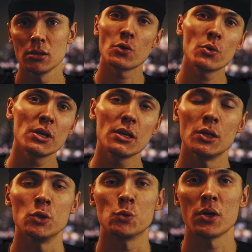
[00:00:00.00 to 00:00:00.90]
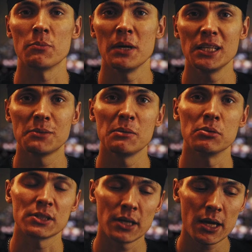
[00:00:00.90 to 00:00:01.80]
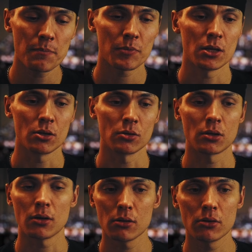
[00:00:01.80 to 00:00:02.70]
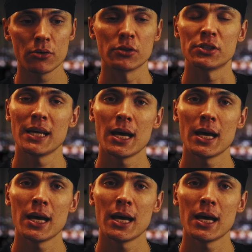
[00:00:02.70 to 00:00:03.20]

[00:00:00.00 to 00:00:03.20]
Your story is what makes people stay, and your color, your